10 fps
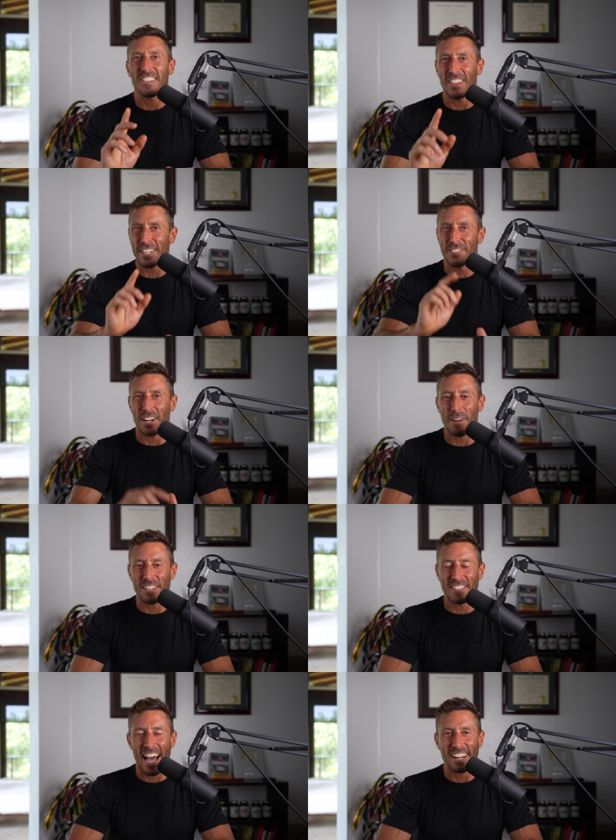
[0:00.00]
let's talk
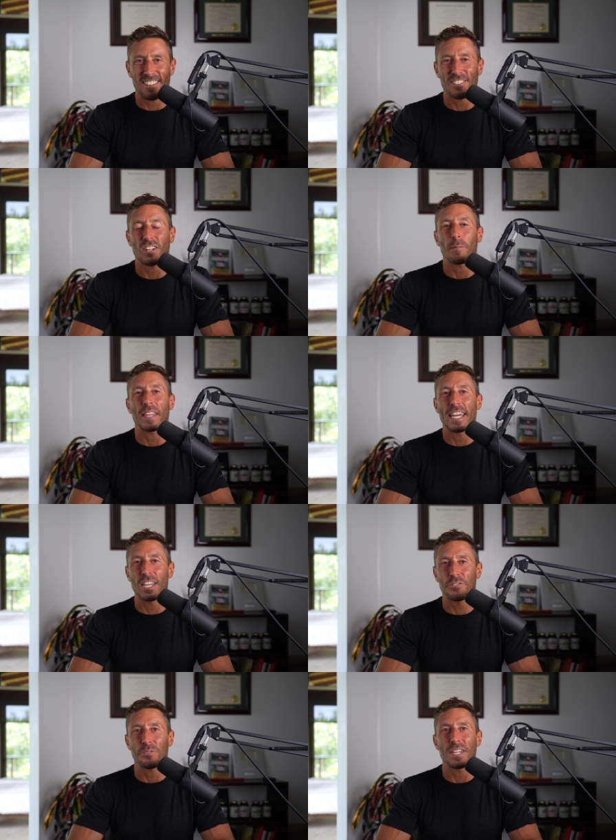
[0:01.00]
about statins. Let's talk about the
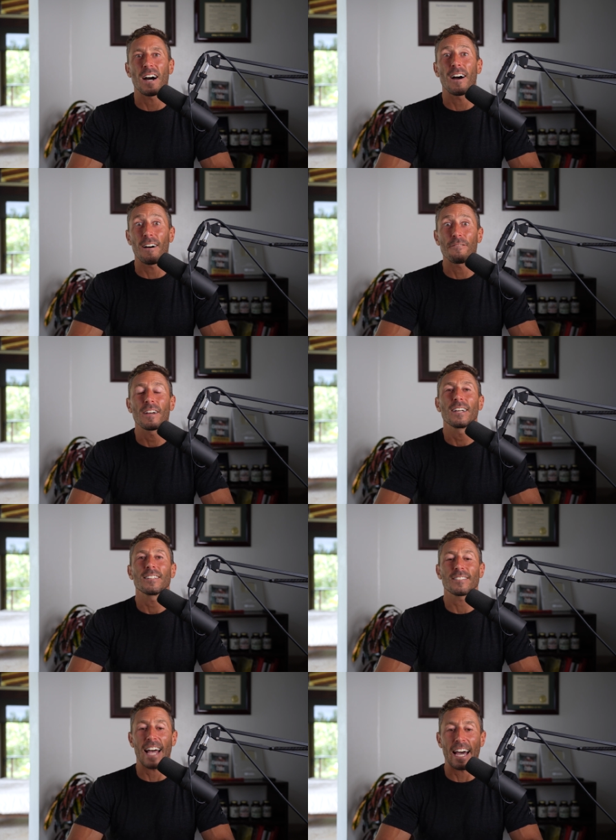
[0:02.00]
history of
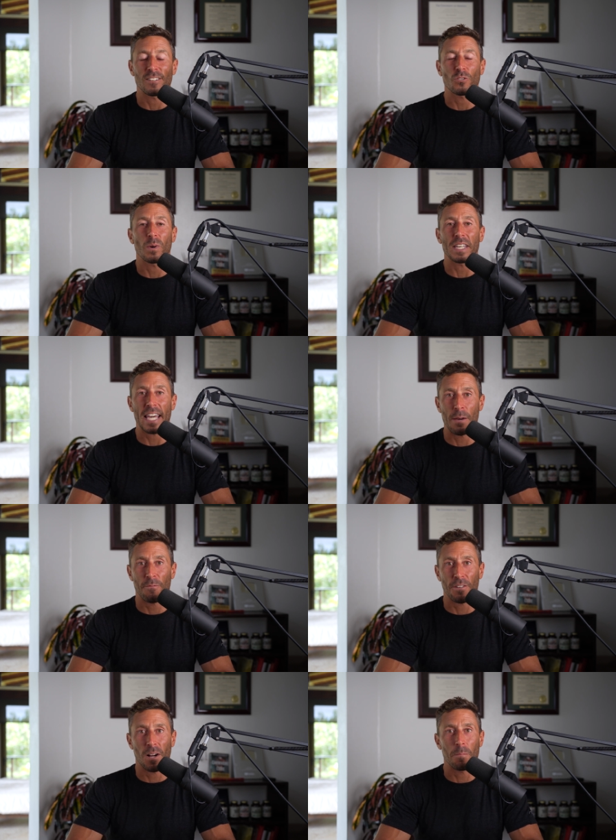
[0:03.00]
statins, where they
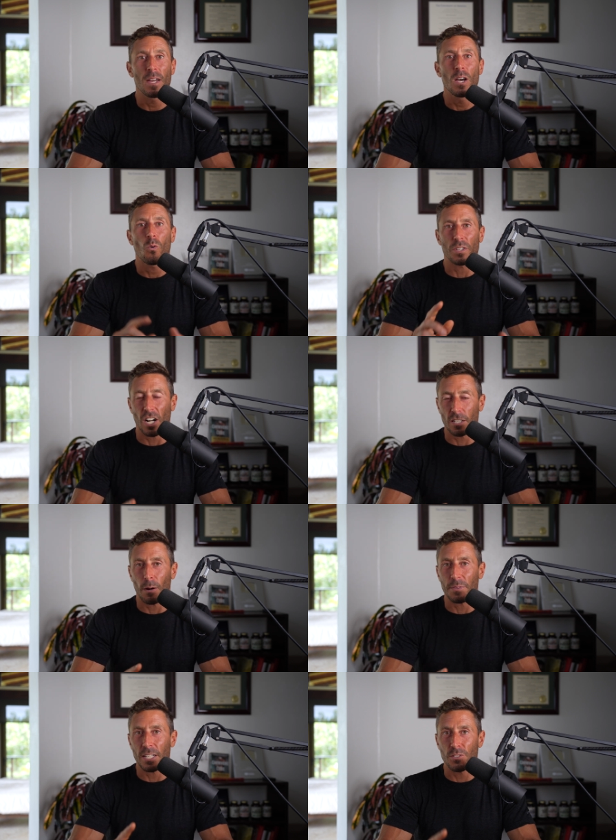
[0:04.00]
came from. We talked
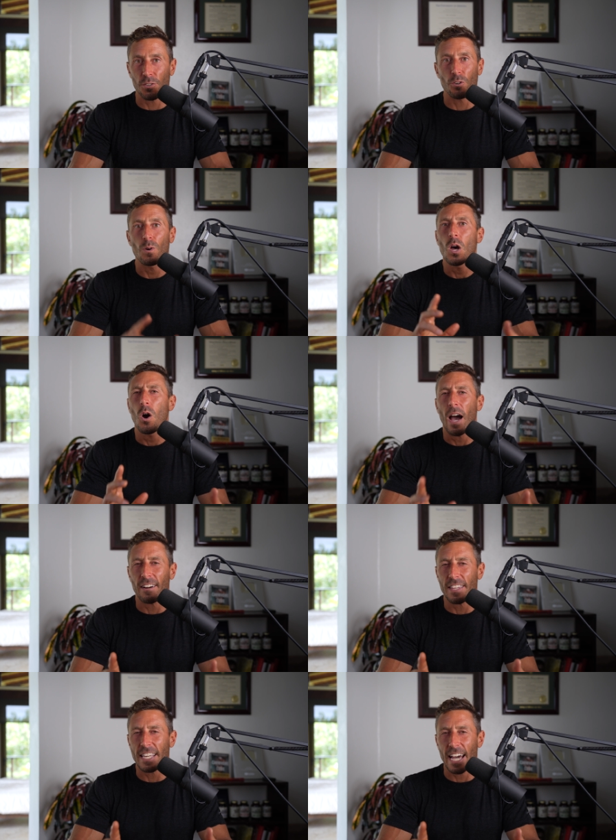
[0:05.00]
about what they do, how
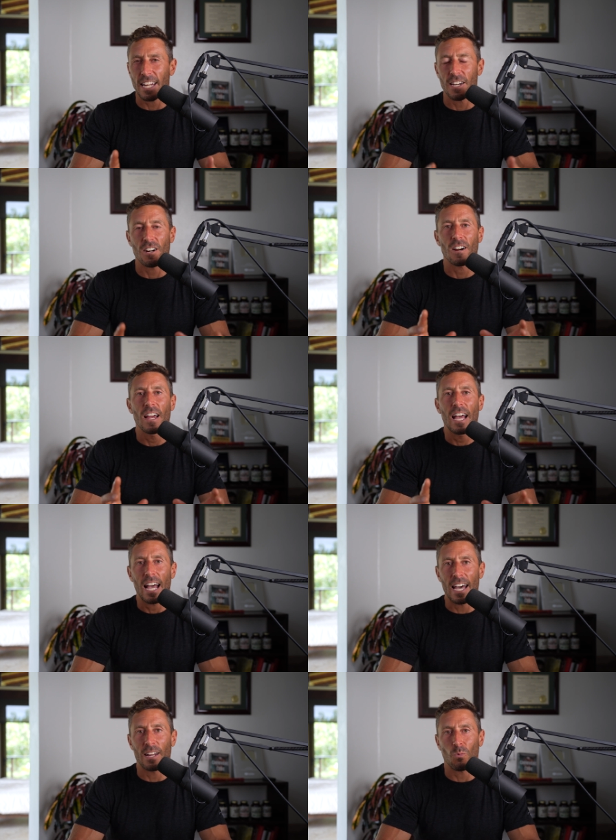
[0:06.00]
did they get here,
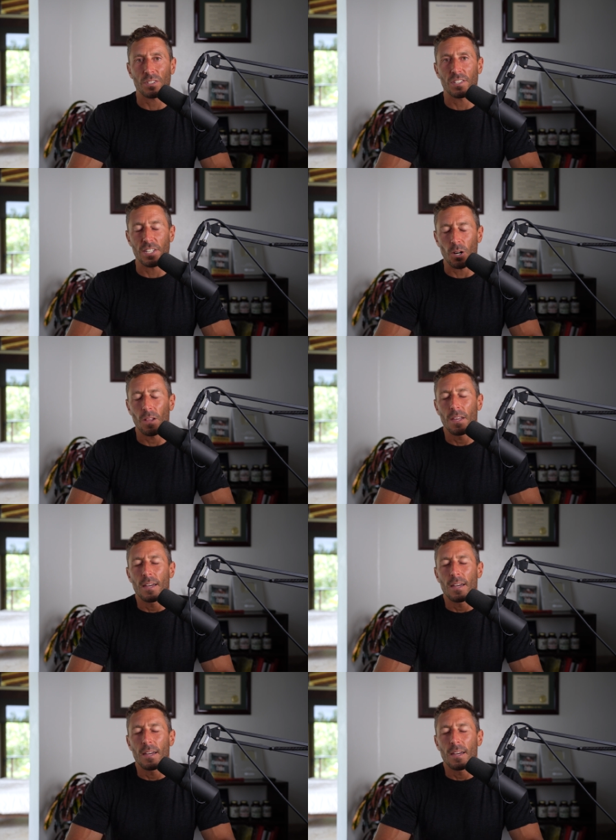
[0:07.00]
and what's the deal.